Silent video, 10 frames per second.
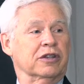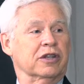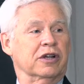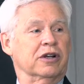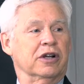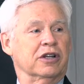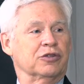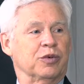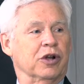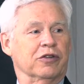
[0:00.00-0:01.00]
that they are not
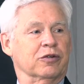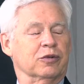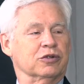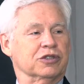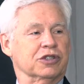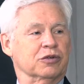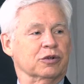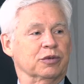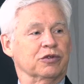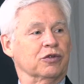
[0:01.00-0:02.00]
as profitable as they
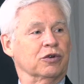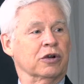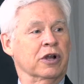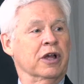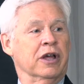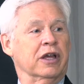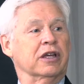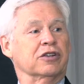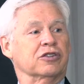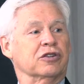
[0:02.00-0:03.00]
were before,
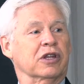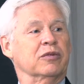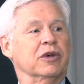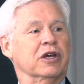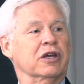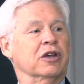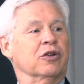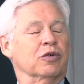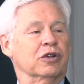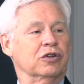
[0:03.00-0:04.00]
and so they may
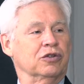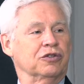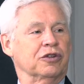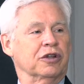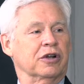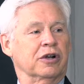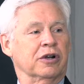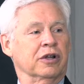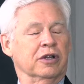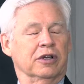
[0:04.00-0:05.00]
reduce
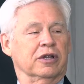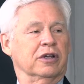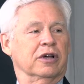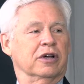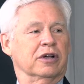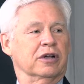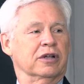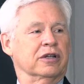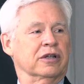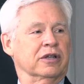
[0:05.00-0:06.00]
their
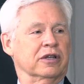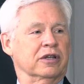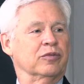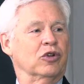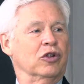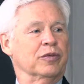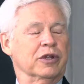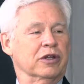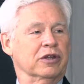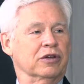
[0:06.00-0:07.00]

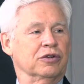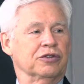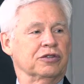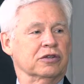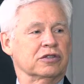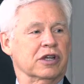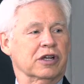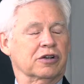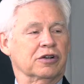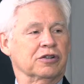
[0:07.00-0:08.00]
employment in those
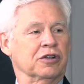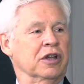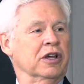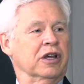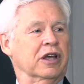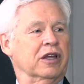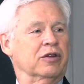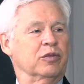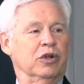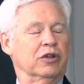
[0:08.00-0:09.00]
sectors
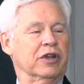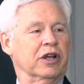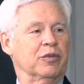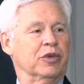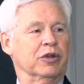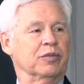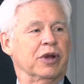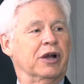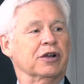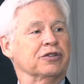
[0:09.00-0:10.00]
and build it up in
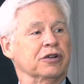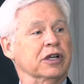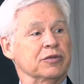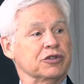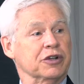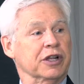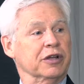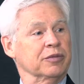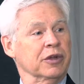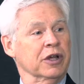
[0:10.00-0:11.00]
Paris or
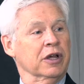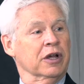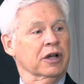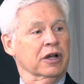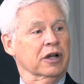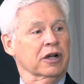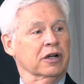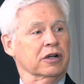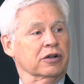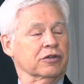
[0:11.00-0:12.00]
Amsterdam.
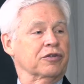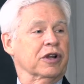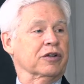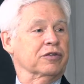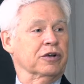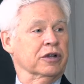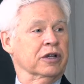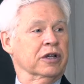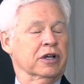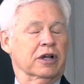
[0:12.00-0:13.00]
Or Frankfurt.
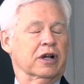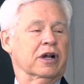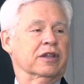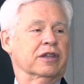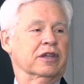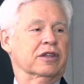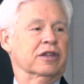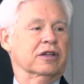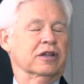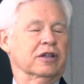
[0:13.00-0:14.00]
I think
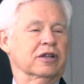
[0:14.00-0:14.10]
that